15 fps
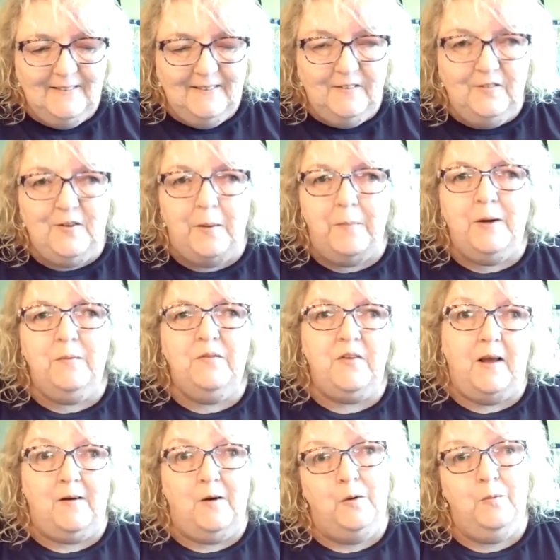And somebody was
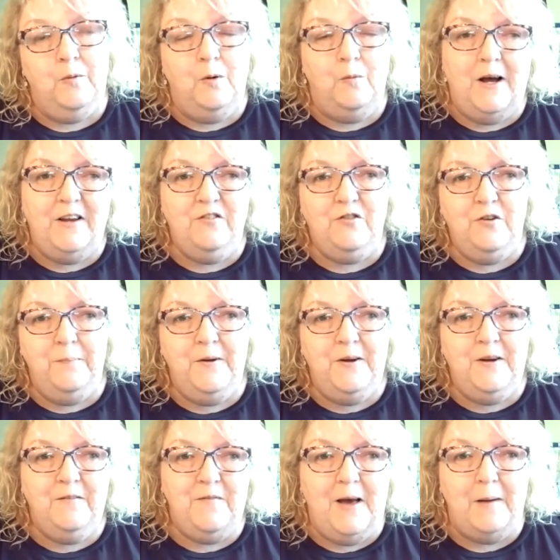like, oh, well, why is she
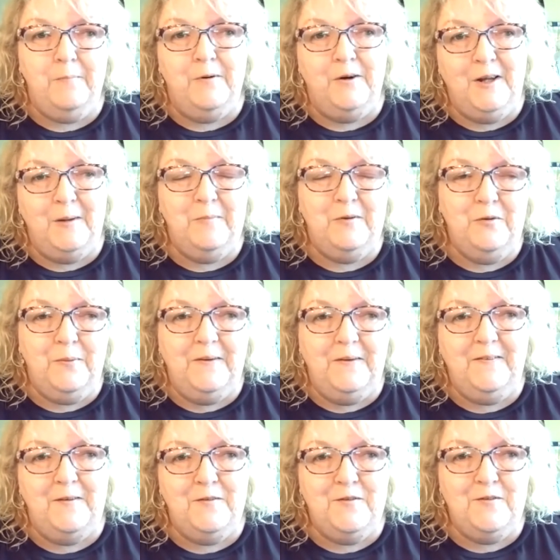putting fabric in
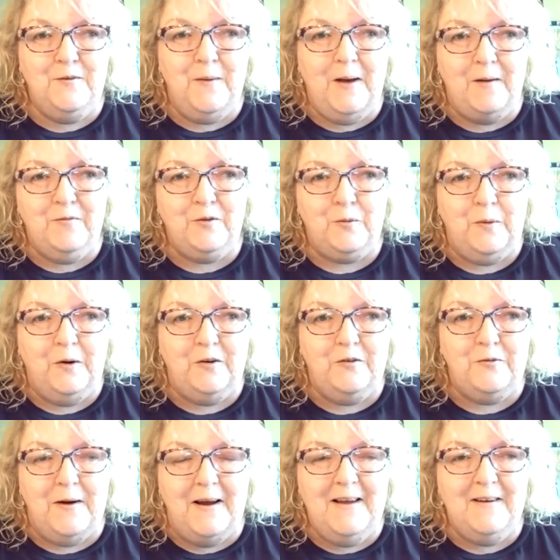between those two half square
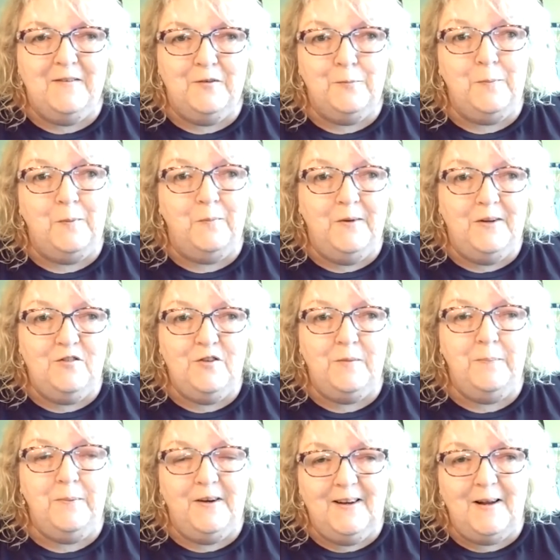triangles? But when she
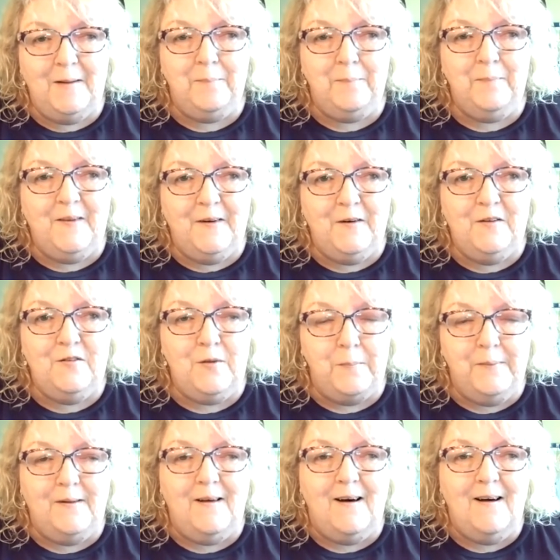put it up there as a
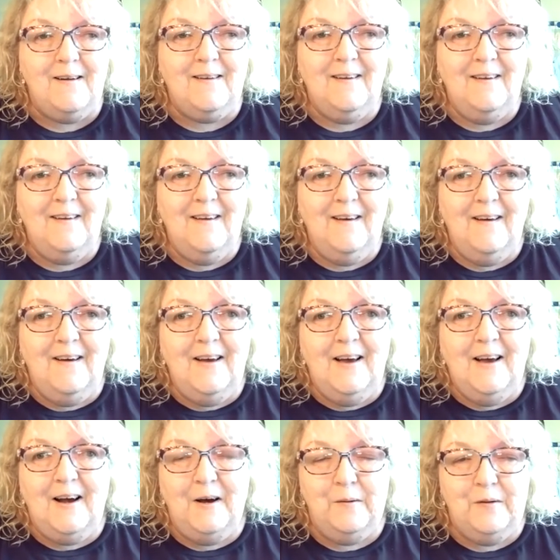block,
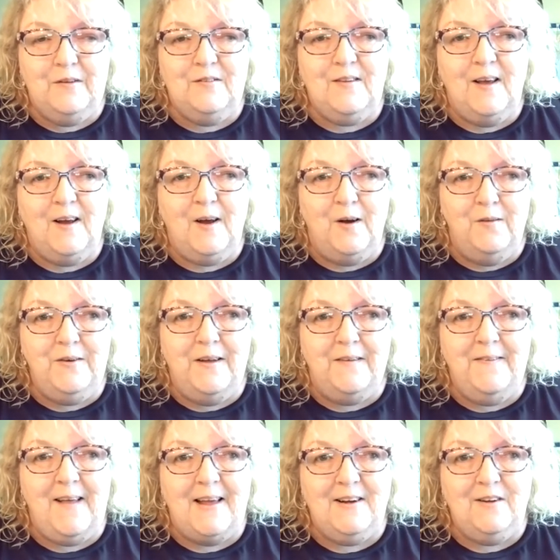I was like, oh, now
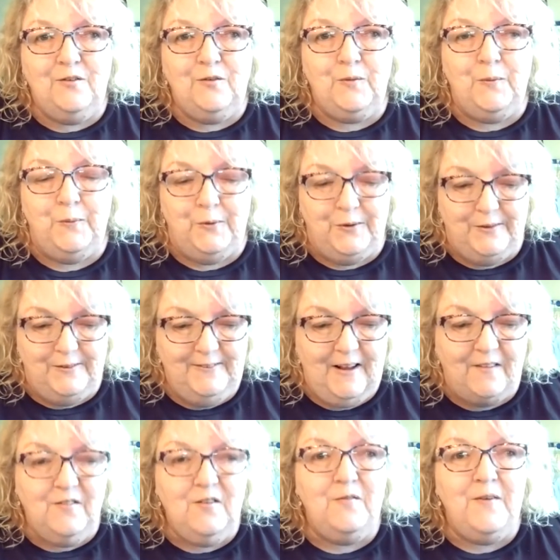that is cool.
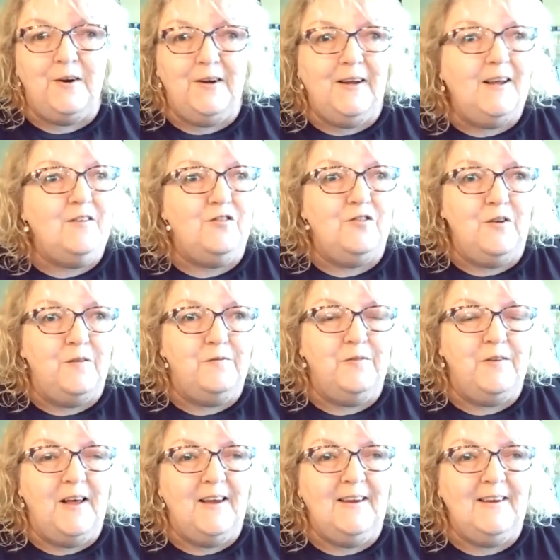That's a variation on
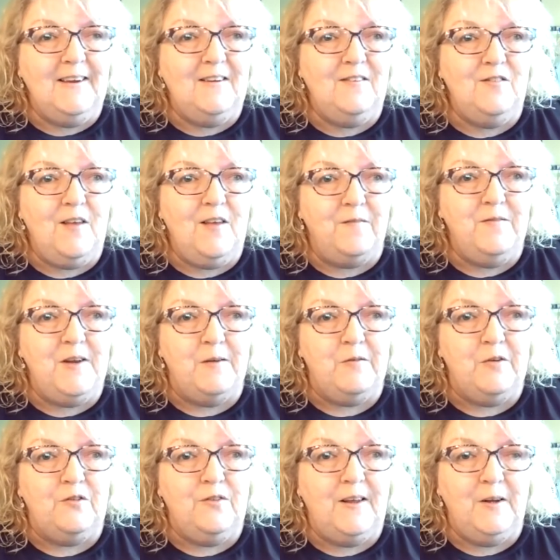flying geese I've
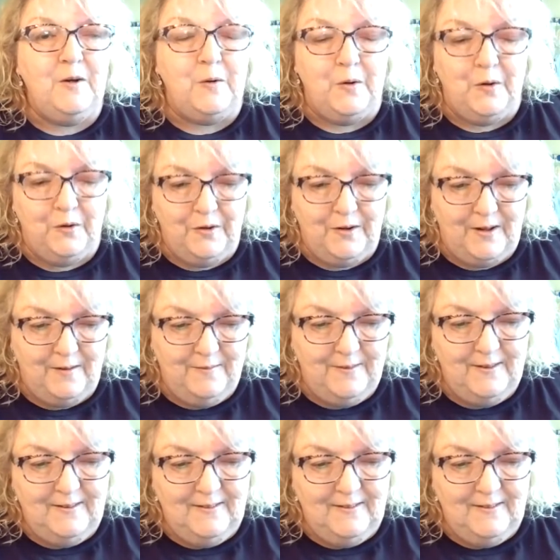never seen or heard of.